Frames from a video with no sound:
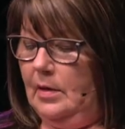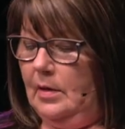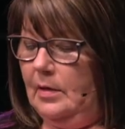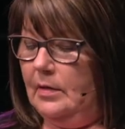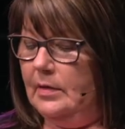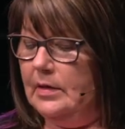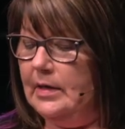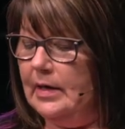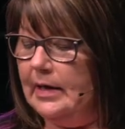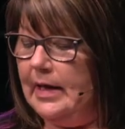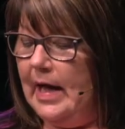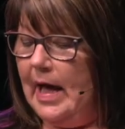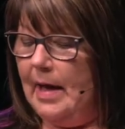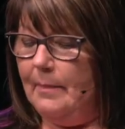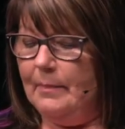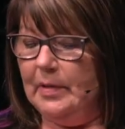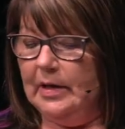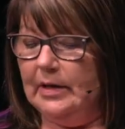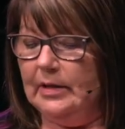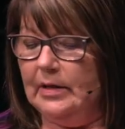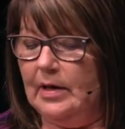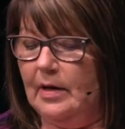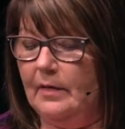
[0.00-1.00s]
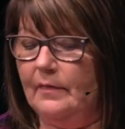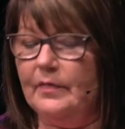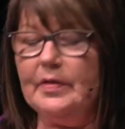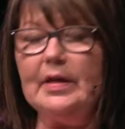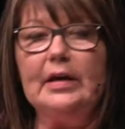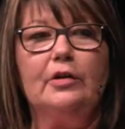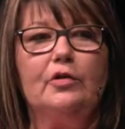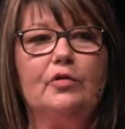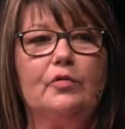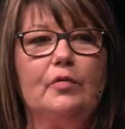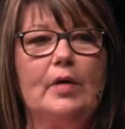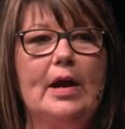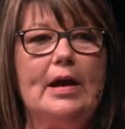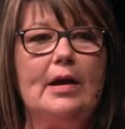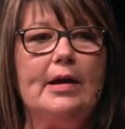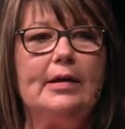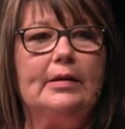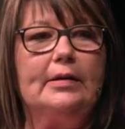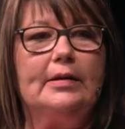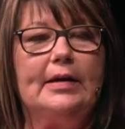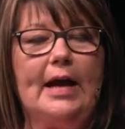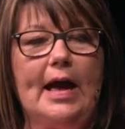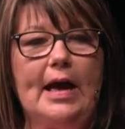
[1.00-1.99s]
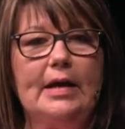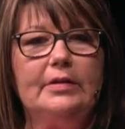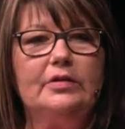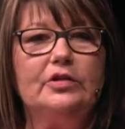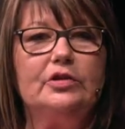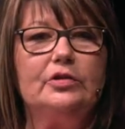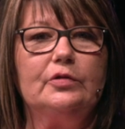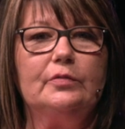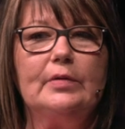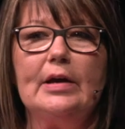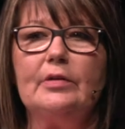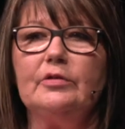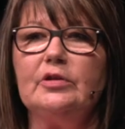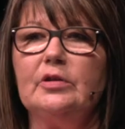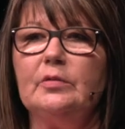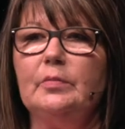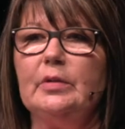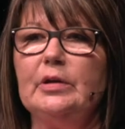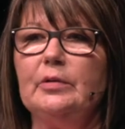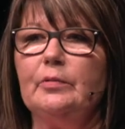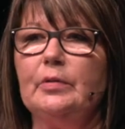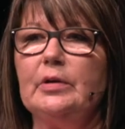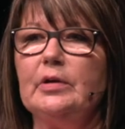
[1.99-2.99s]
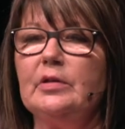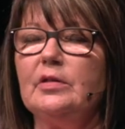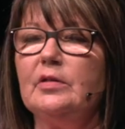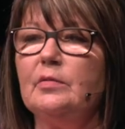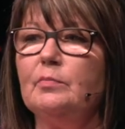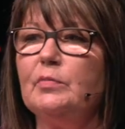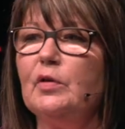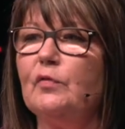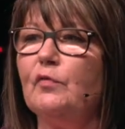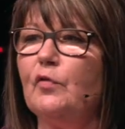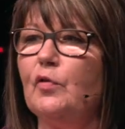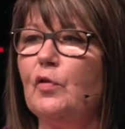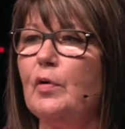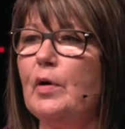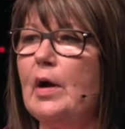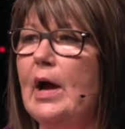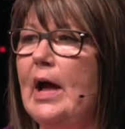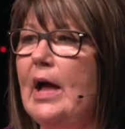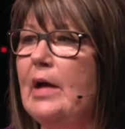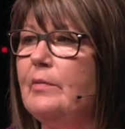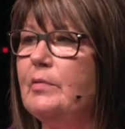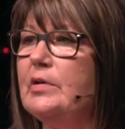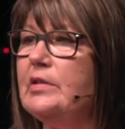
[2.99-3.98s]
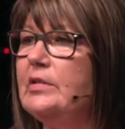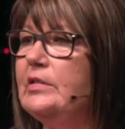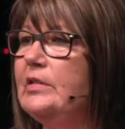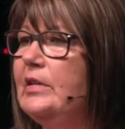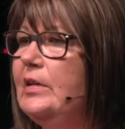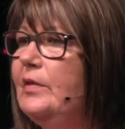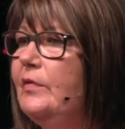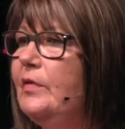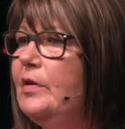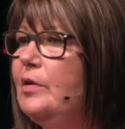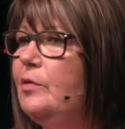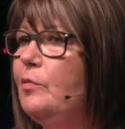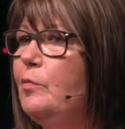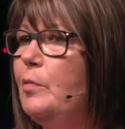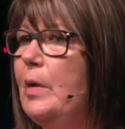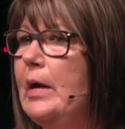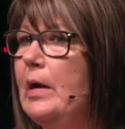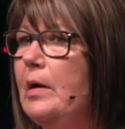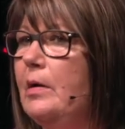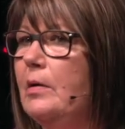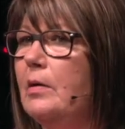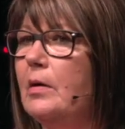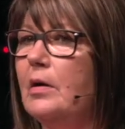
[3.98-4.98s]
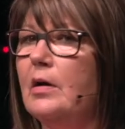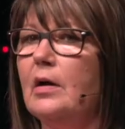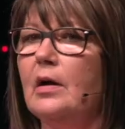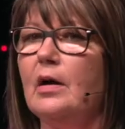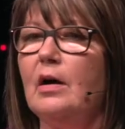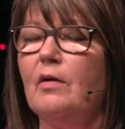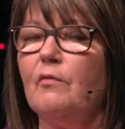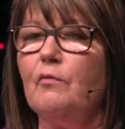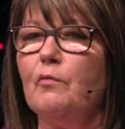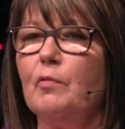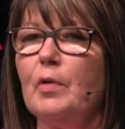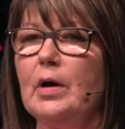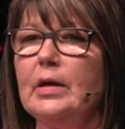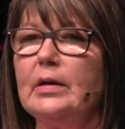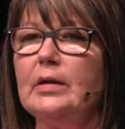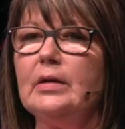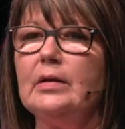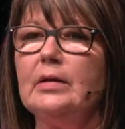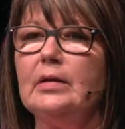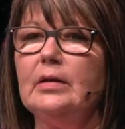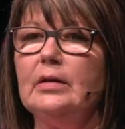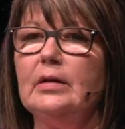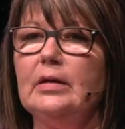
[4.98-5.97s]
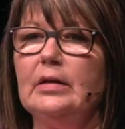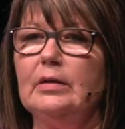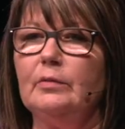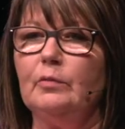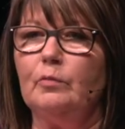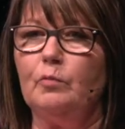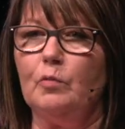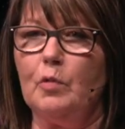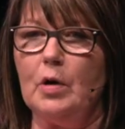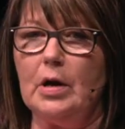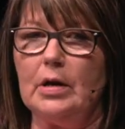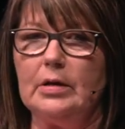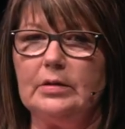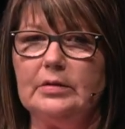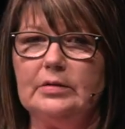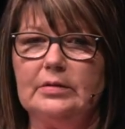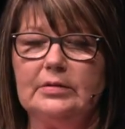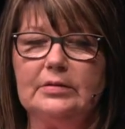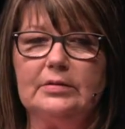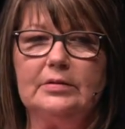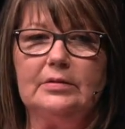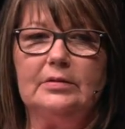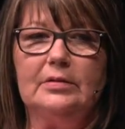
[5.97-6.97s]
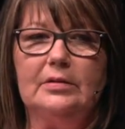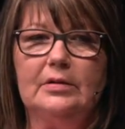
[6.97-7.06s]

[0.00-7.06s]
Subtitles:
The agape love that God surrounded me with before I was even aware of what it was.